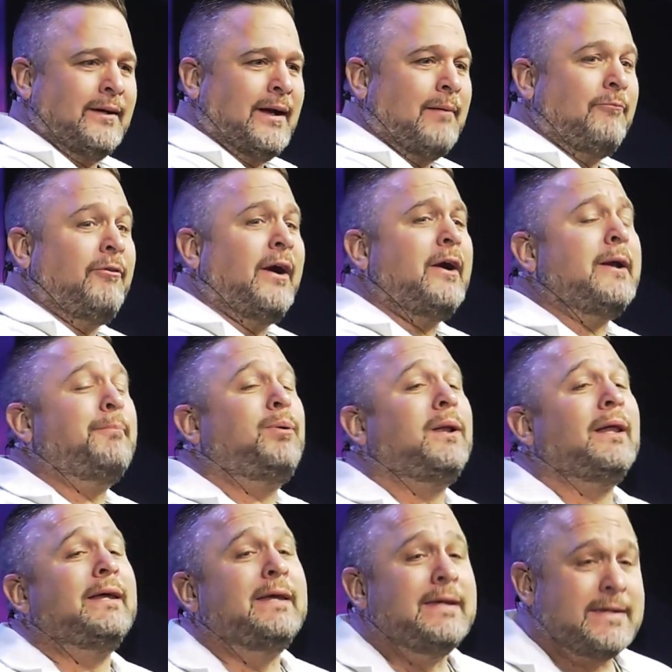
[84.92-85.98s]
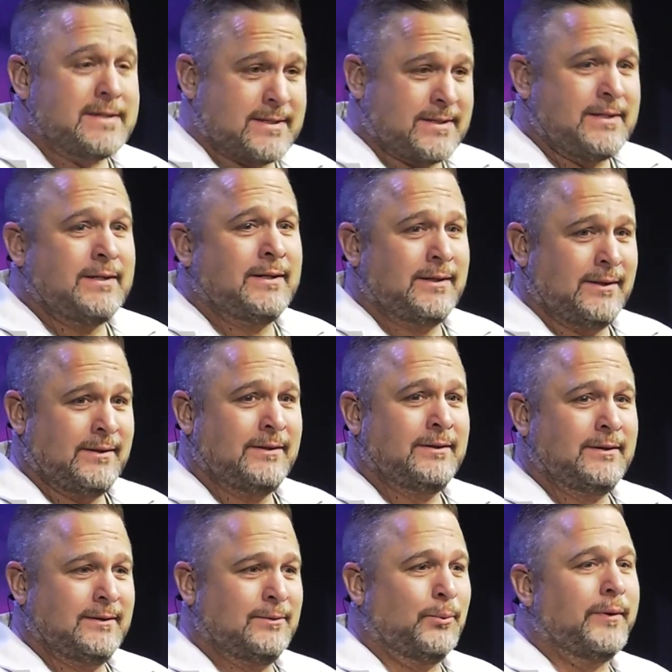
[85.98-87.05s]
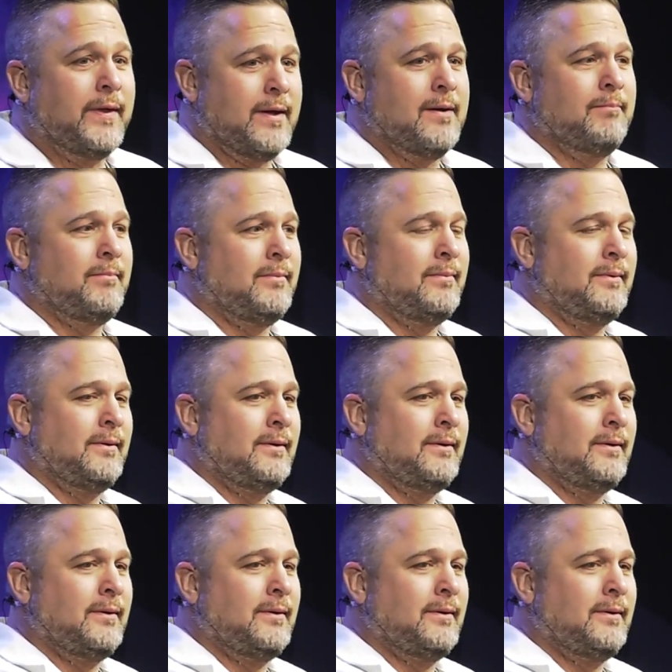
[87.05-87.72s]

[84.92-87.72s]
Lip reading: and I'm very pleased with him.